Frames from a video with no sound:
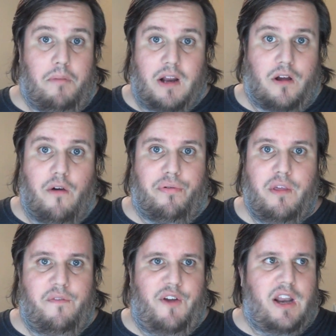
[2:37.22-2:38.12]
But go
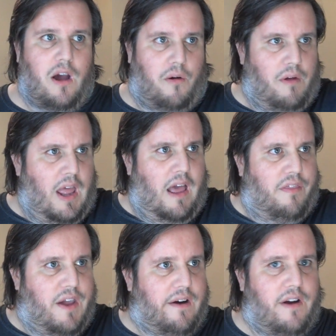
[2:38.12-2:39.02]
through the video.
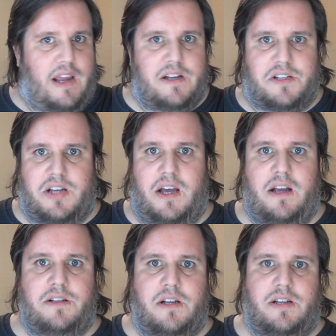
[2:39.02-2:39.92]
There is
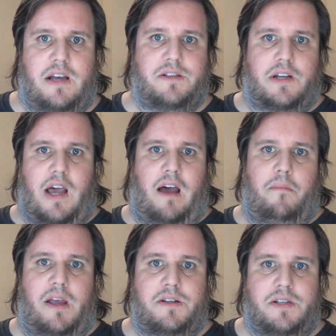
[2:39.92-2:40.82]
tons and tons of
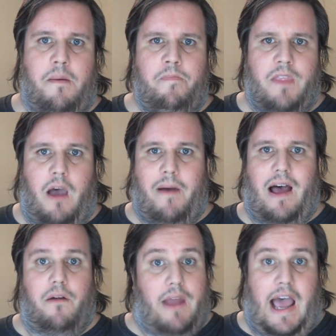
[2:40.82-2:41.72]
comments
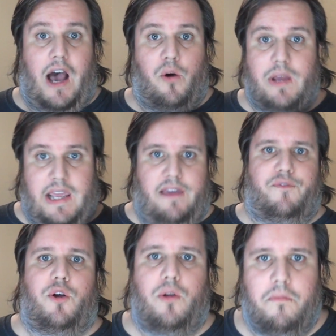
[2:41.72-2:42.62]
about how
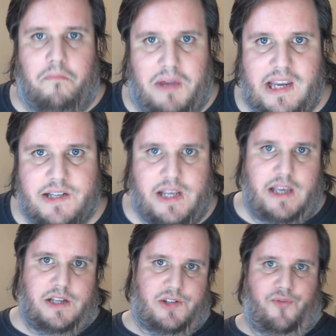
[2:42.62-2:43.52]
evil meat
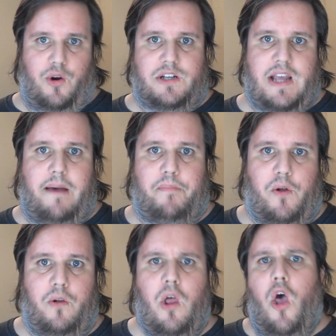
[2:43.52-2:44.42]
is, for
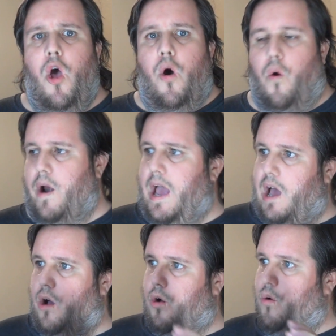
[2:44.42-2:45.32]
example, or
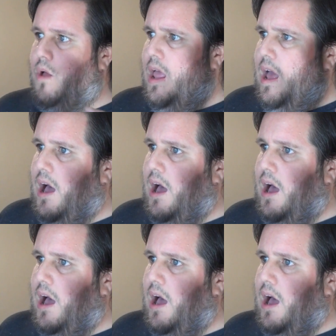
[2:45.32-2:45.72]
how